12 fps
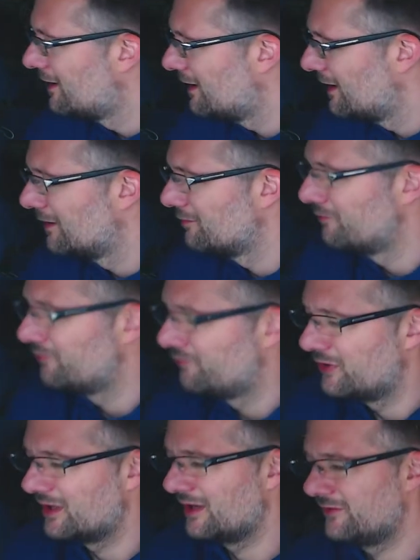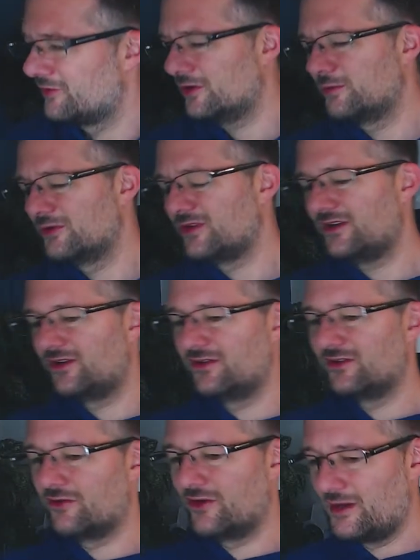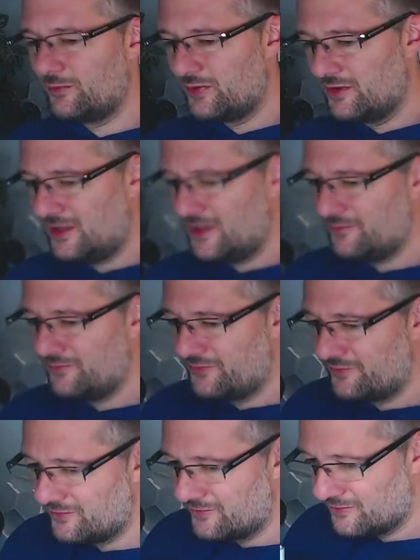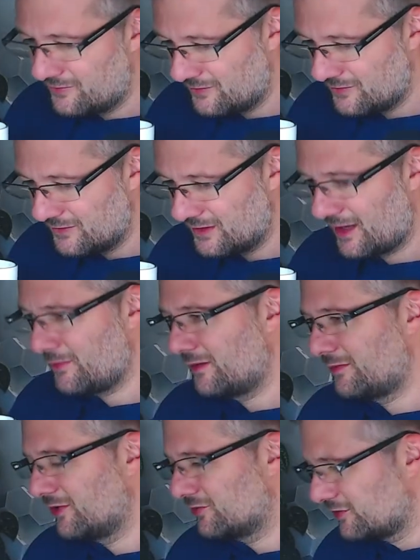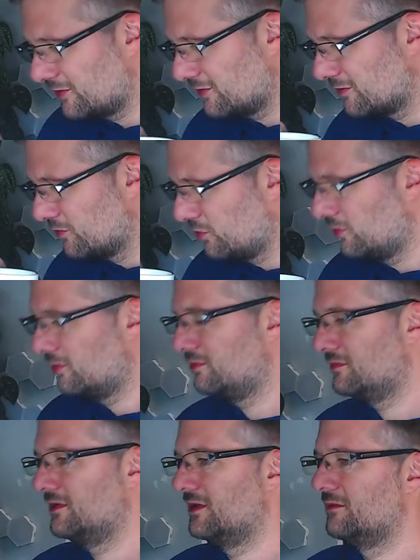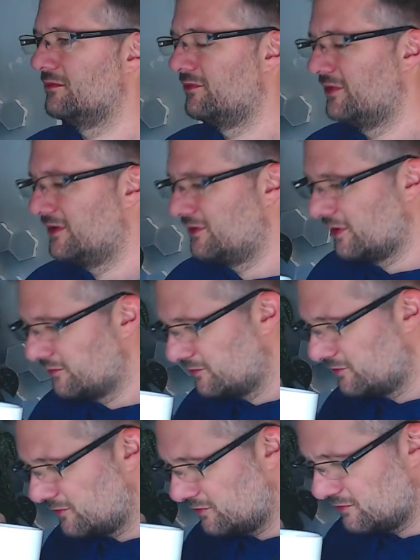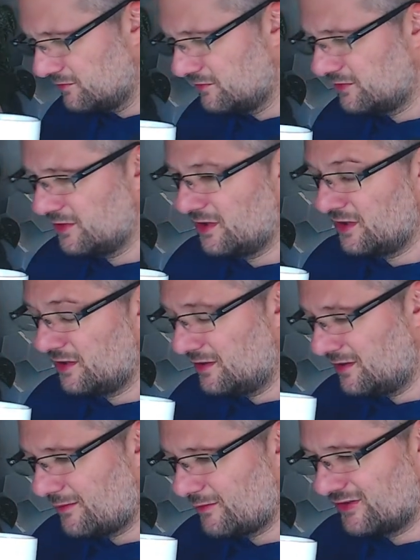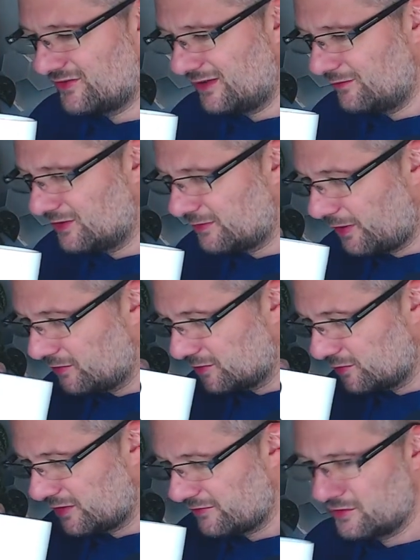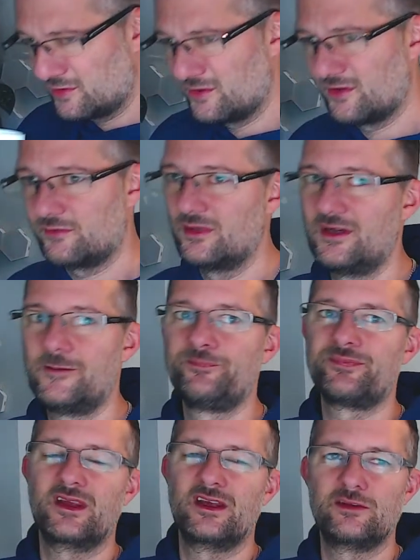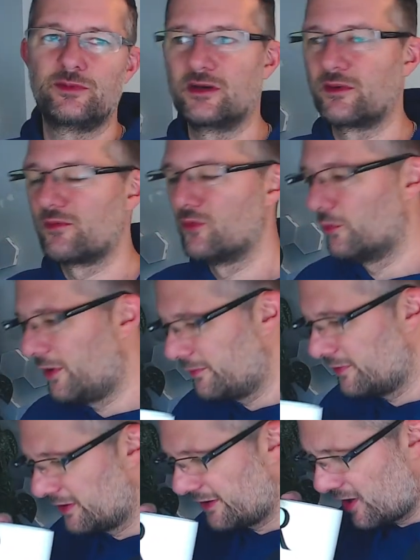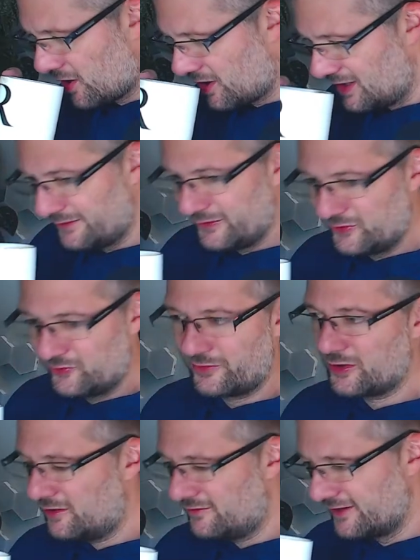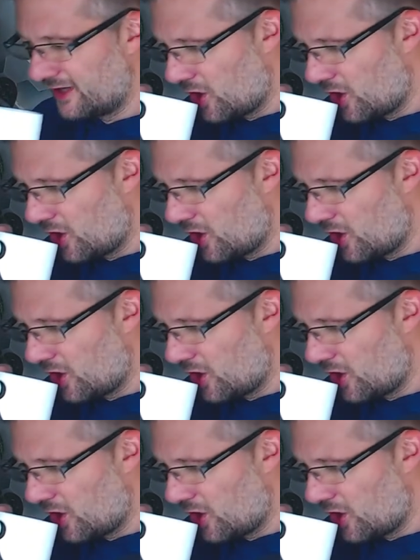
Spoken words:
But yeah, the documentation isn't great. But yeah, maybe I should do some more vids on MS Teams spokes or whatever, because it's becoming more popular now. Let me drink my coffee.